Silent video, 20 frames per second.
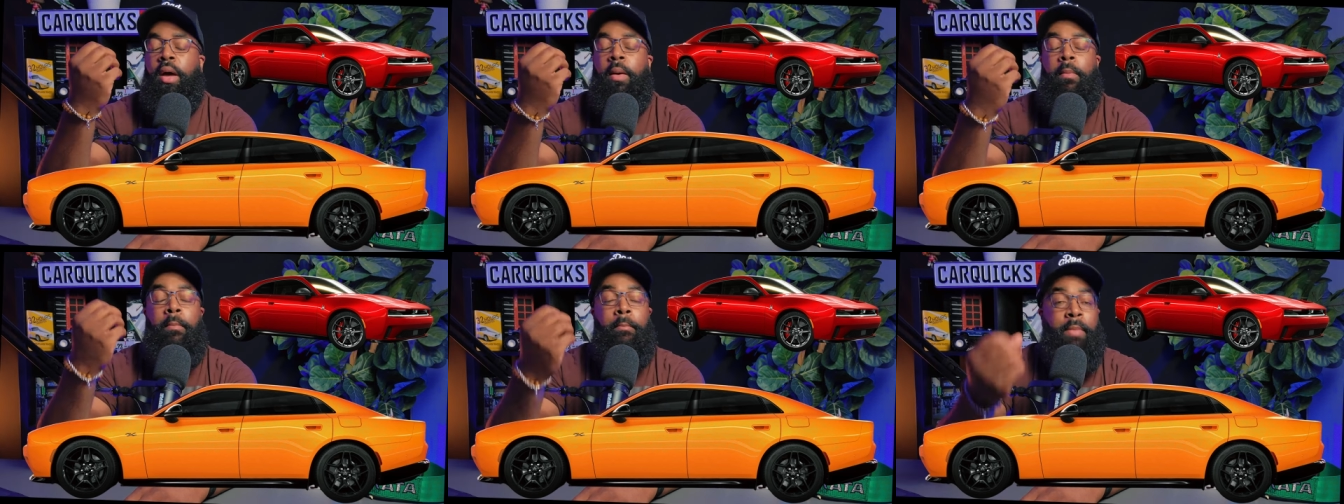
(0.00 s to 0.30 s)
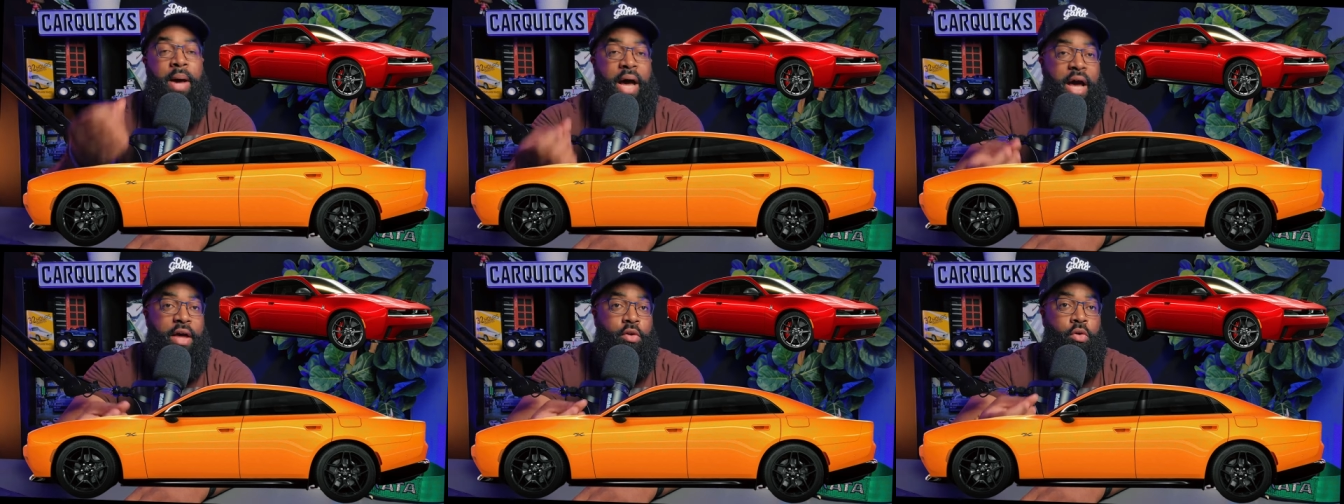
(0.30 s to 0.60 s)

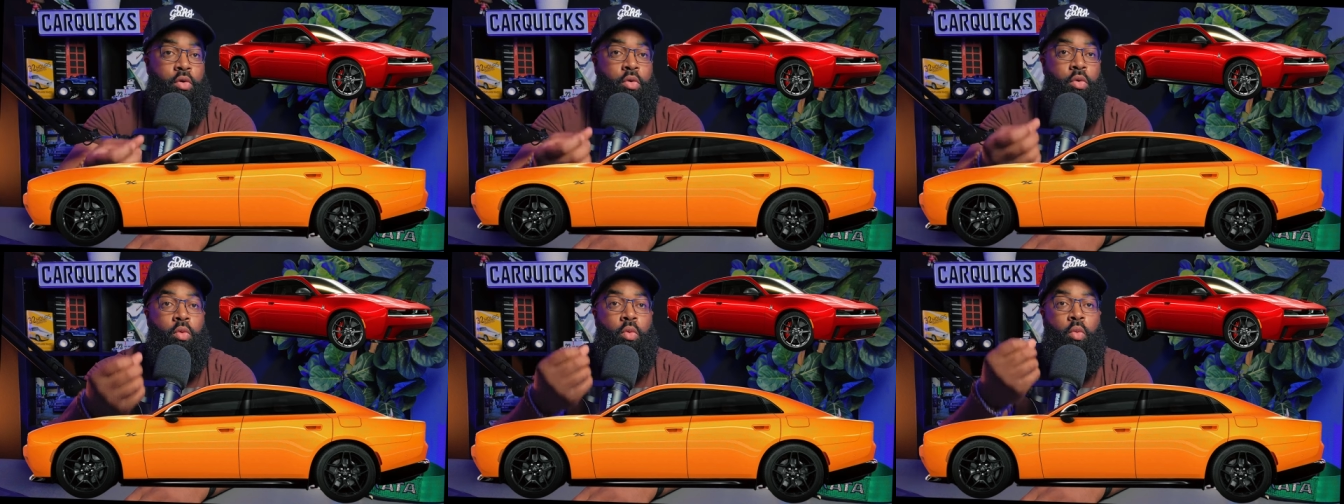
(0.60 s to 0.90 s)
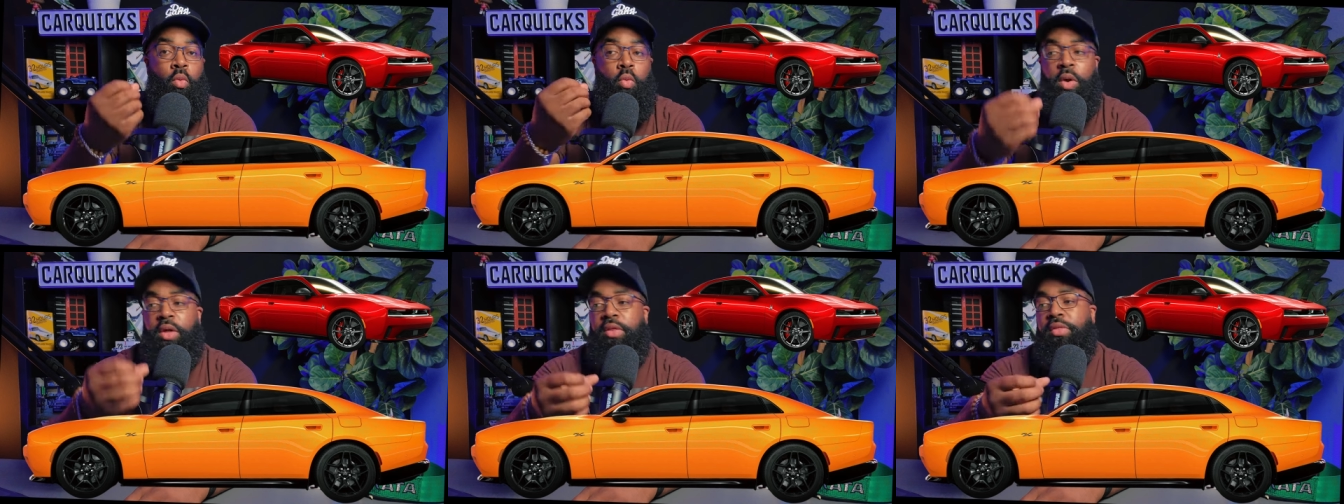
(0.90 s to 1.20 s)
model
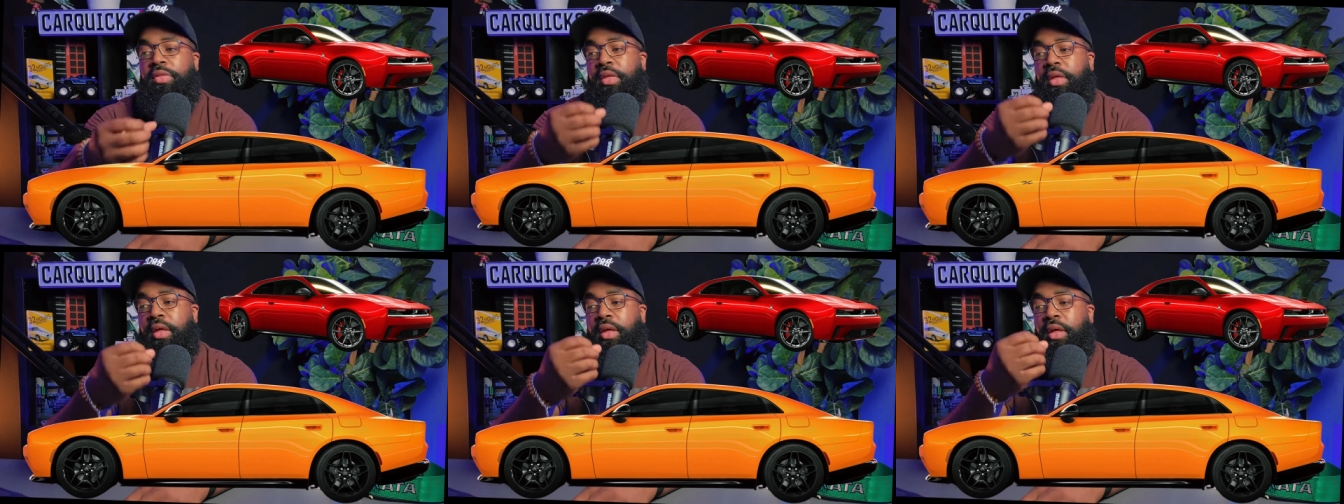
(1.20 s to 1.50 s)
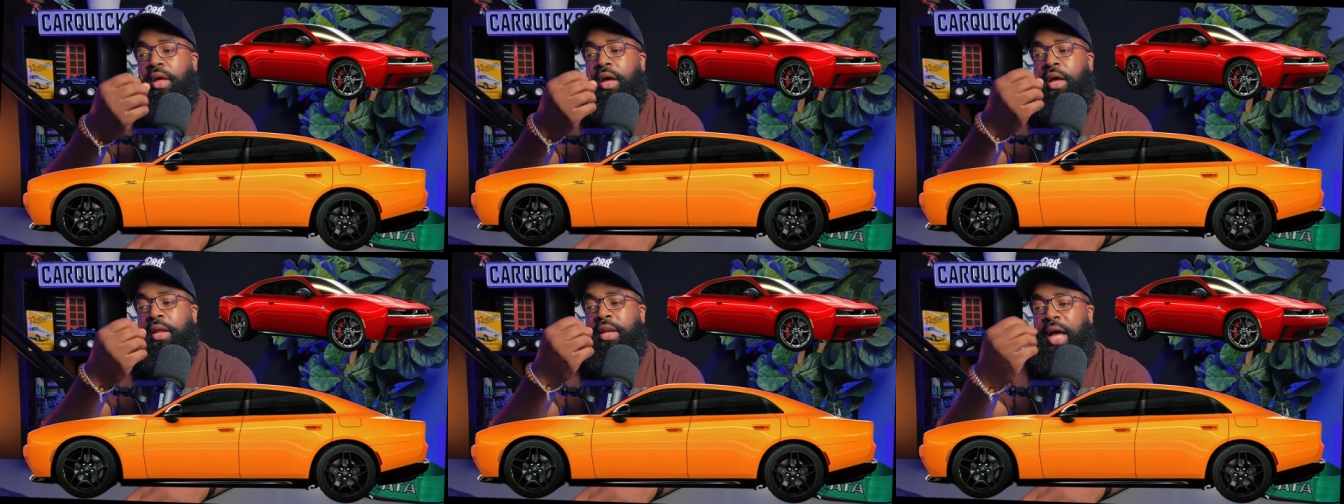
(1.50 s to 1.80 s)
with
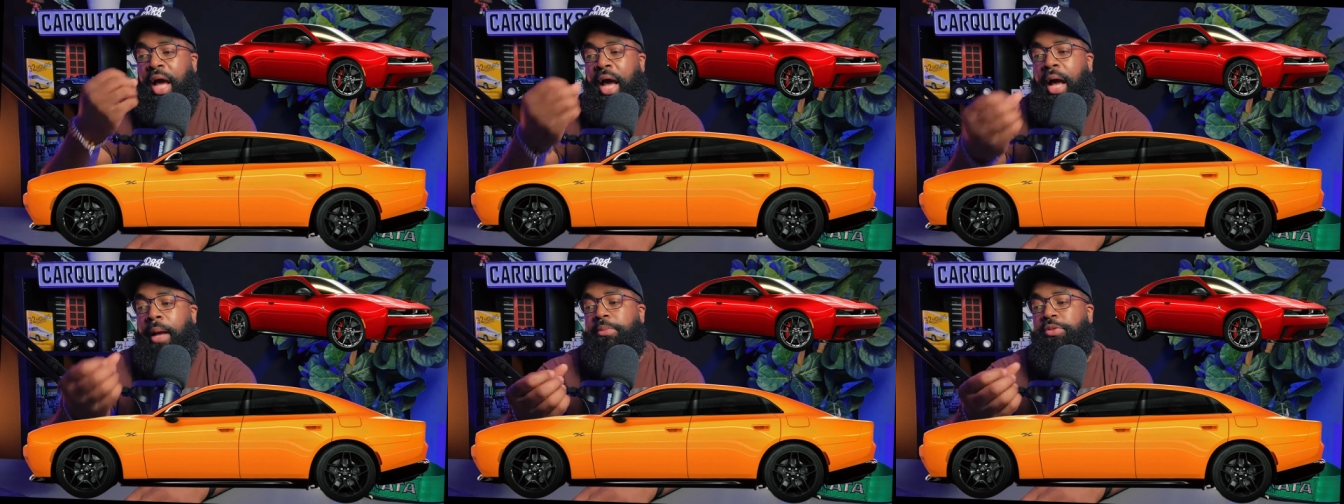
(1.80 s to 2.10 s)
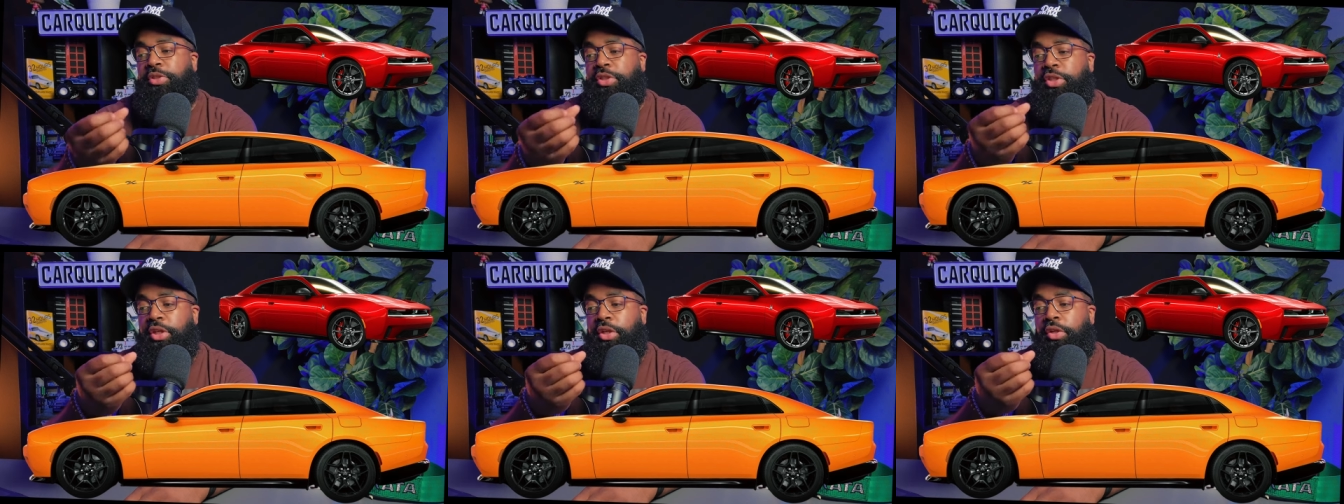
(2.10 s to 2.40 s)
an
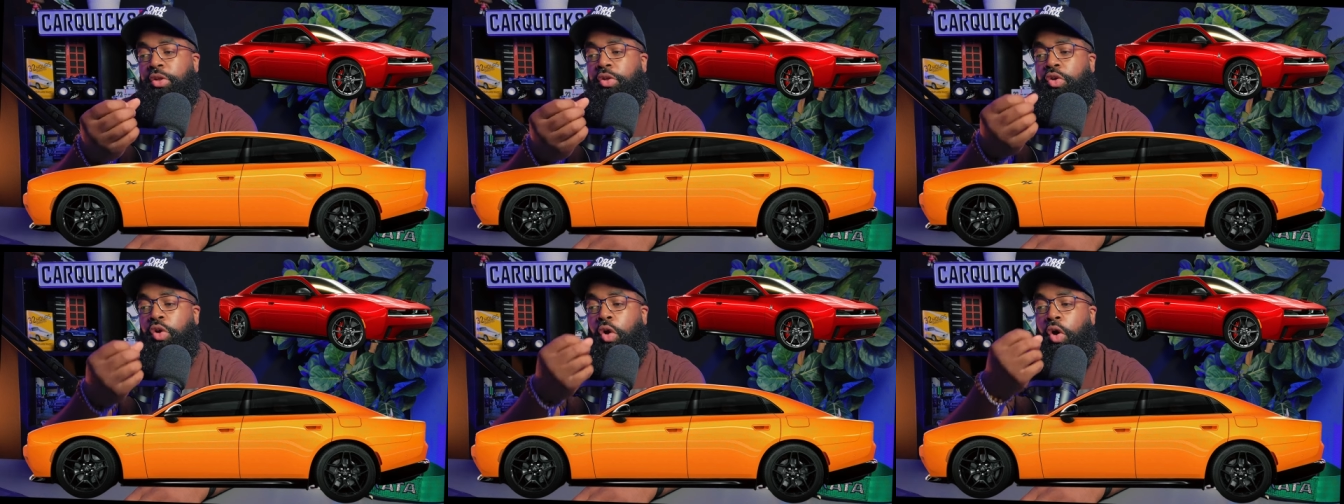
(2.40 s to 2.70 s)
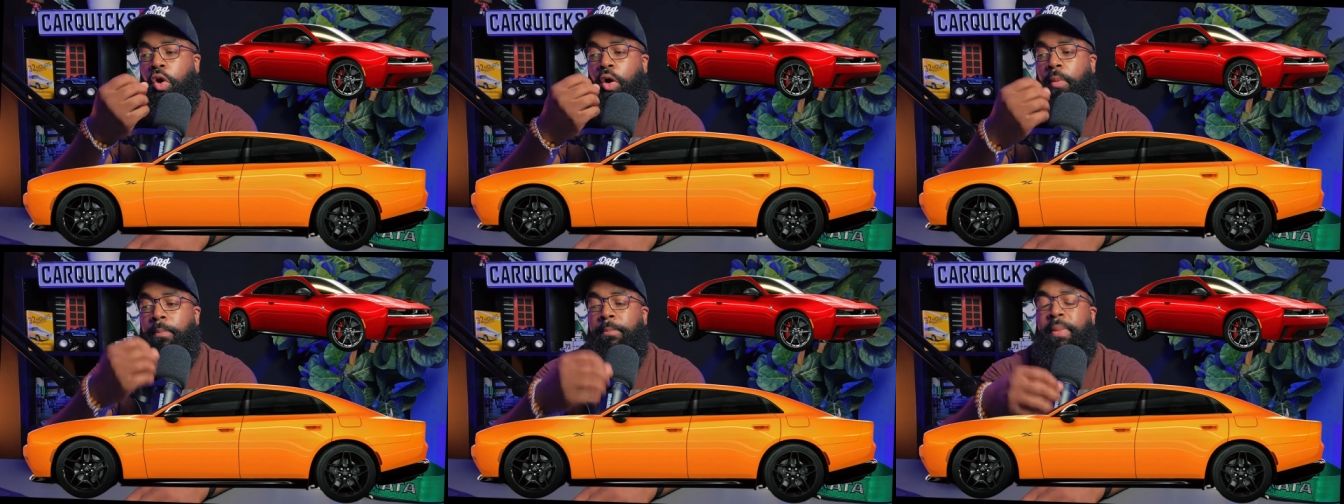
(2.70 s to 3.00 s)
option
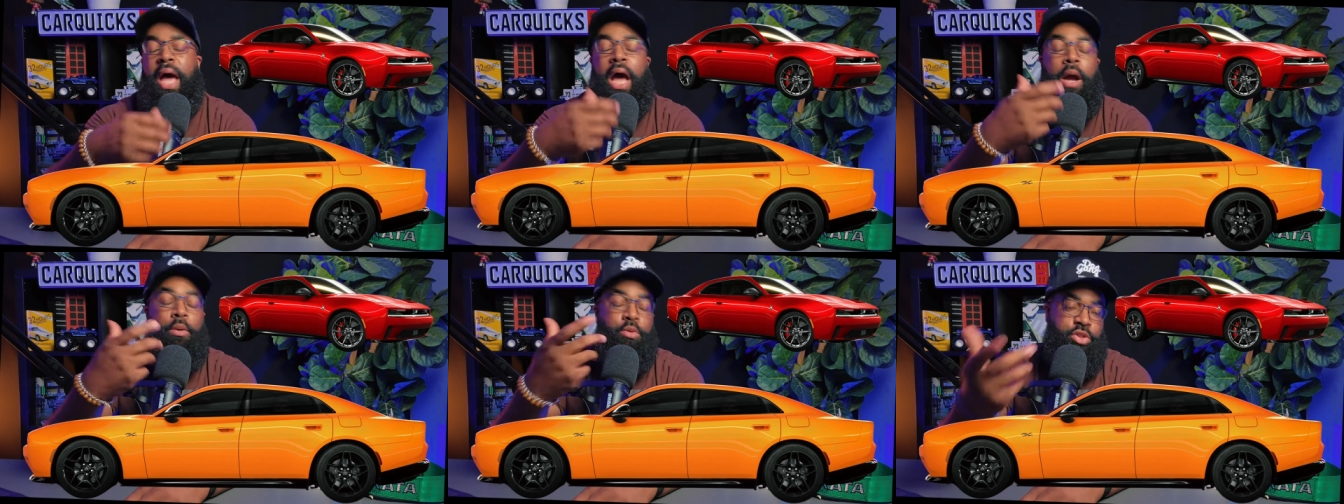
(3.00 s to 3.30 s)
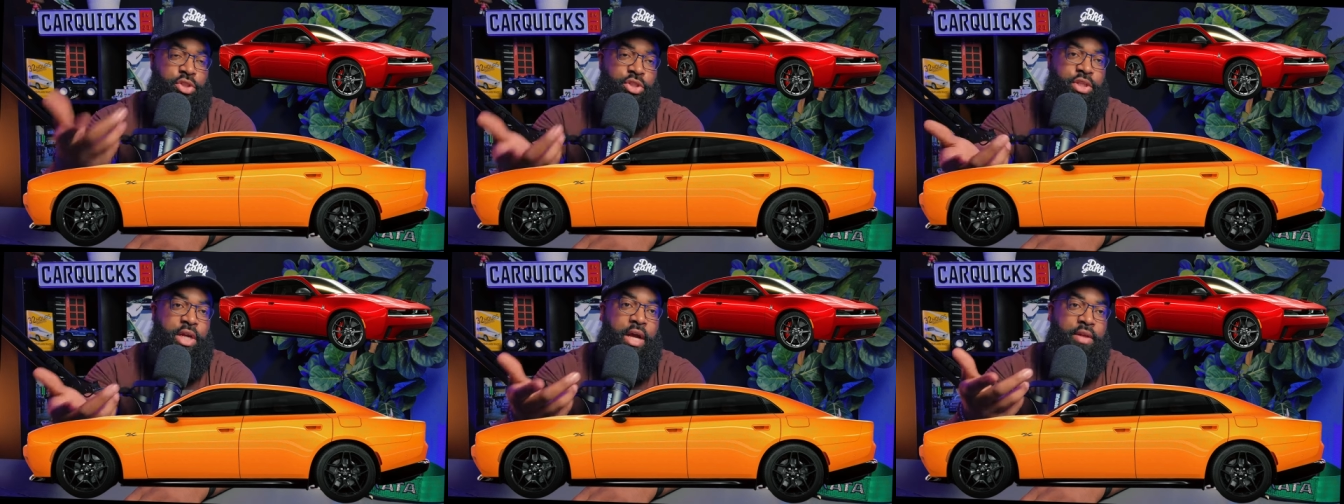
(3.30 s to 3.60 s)
called Power
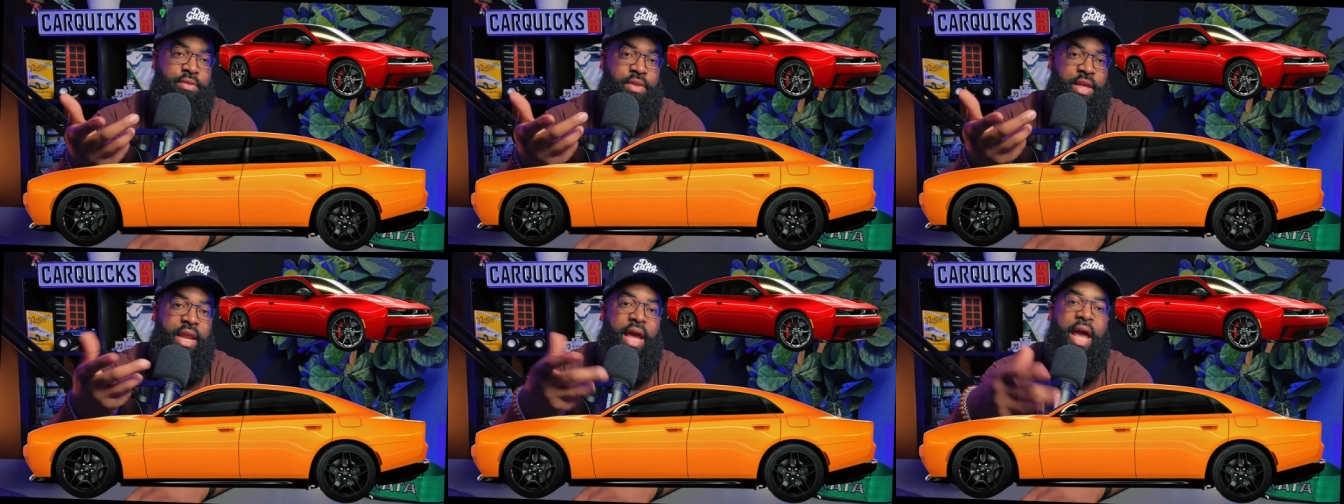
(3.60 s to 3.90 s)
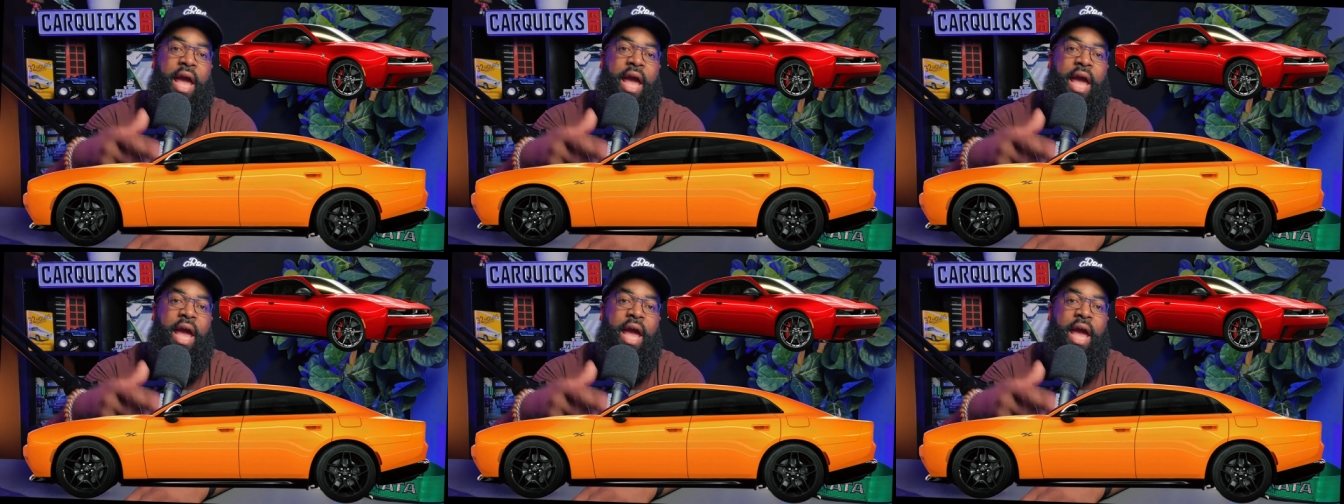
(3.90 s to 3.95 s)
Shot that